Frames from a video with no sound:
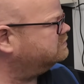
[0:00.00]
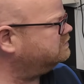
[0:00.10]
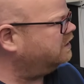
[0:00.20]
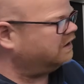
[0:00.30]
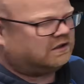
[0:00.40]

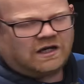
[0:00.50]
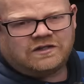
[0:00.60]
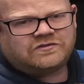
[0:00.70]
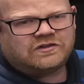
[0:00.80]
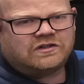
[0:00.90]

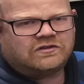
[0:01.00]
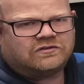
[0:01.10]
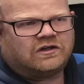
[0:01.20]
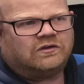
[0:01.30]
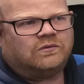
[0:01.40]
18 years
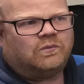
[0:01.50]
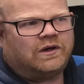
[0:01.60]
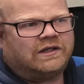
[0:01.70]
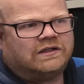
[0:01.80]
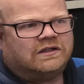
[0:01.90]
ago,
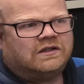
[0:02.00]
when